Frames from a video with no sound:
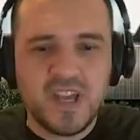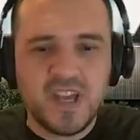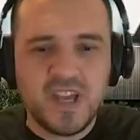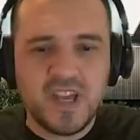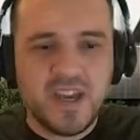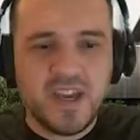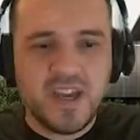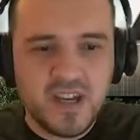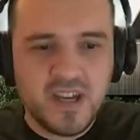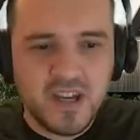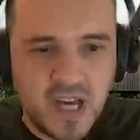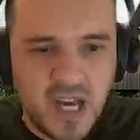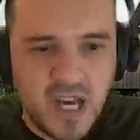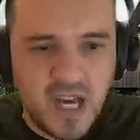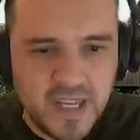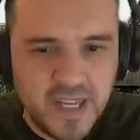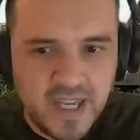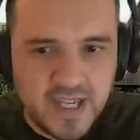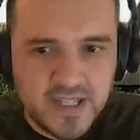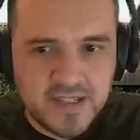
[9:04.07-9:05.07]
I uh,
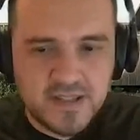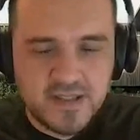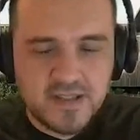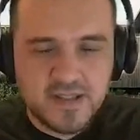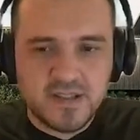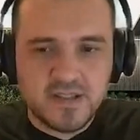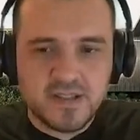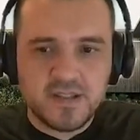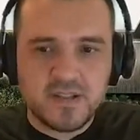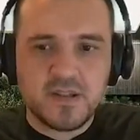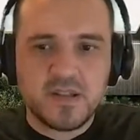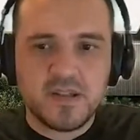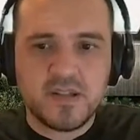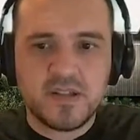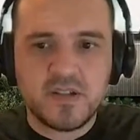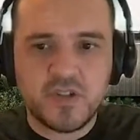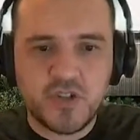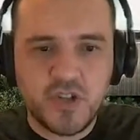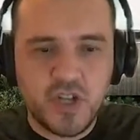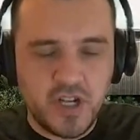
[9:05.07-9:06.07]
I get
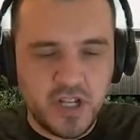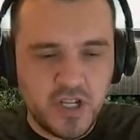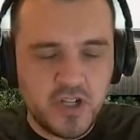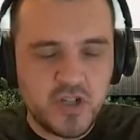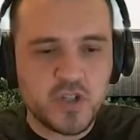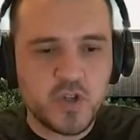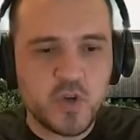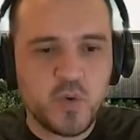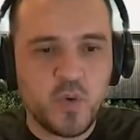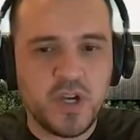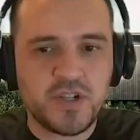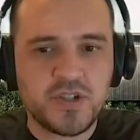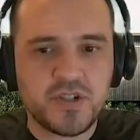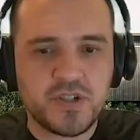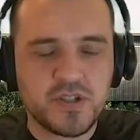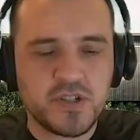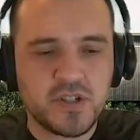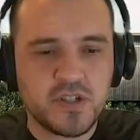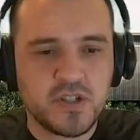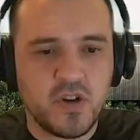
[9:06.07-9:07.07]
really good
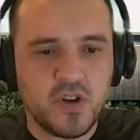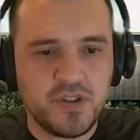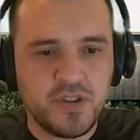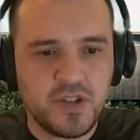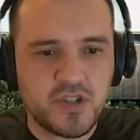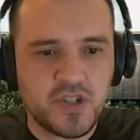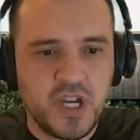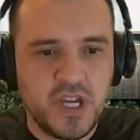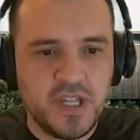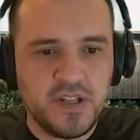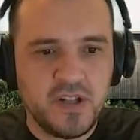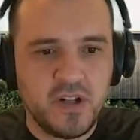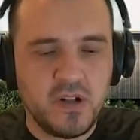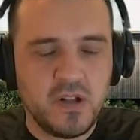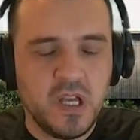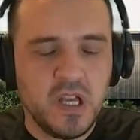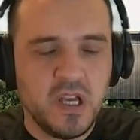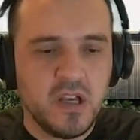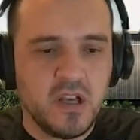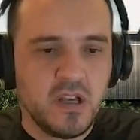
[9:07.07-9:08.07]
questions on the
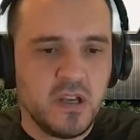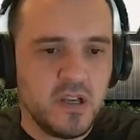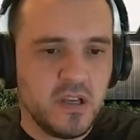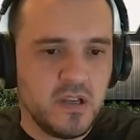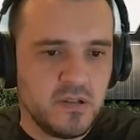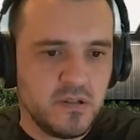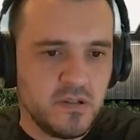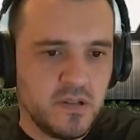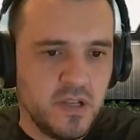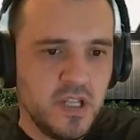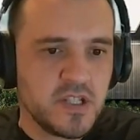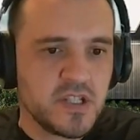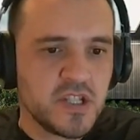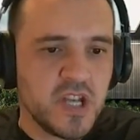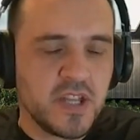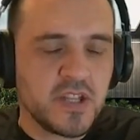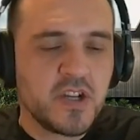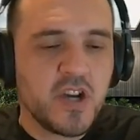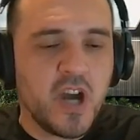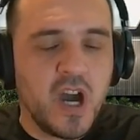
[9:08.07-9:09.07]
channel,
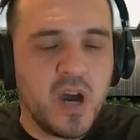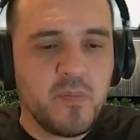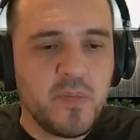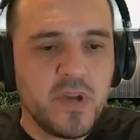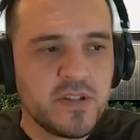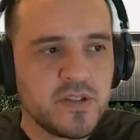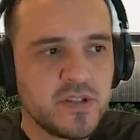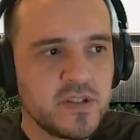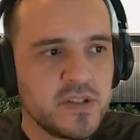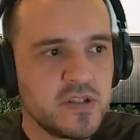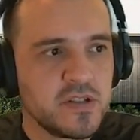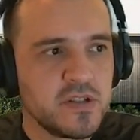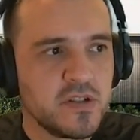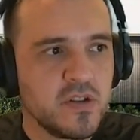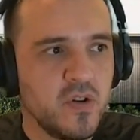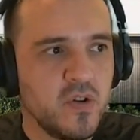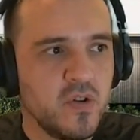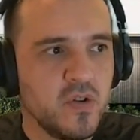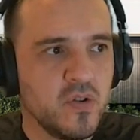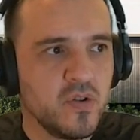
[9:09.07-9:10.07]
inside comments
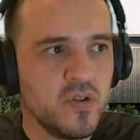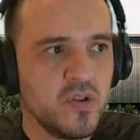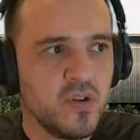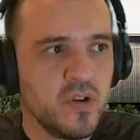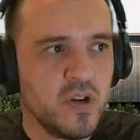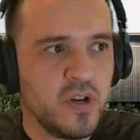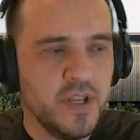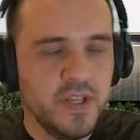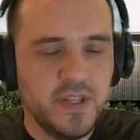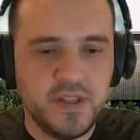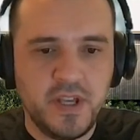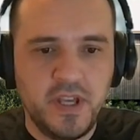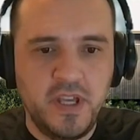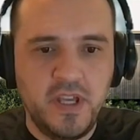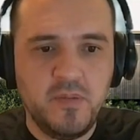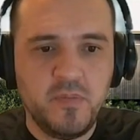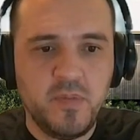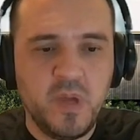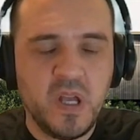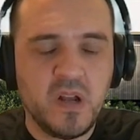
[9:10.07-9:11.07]
or uh, in the
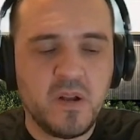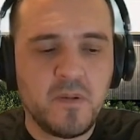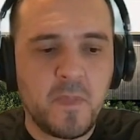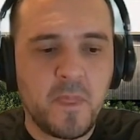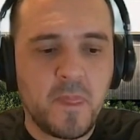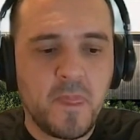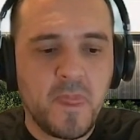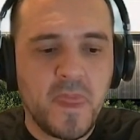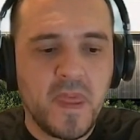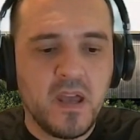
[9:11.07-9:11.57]
email,